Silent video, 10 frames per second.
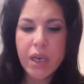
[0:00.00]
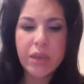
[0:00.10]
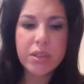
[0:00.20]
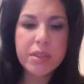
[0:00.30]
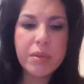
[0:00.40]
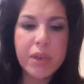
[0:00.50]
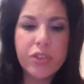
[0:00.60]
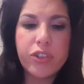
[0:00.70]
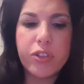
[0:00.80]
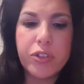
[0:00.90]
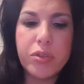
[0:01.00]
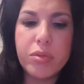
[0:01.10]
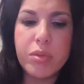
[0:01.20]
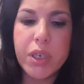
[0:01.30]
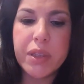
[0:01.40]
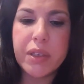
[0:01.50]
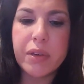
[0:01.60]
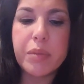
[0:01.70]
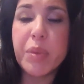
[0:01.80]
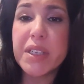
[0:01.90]
I also want to show you what
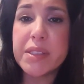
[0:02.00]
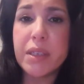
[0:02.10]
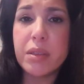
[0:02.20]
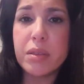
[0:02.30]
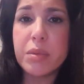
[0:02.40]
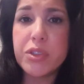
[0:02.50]
their bestseller,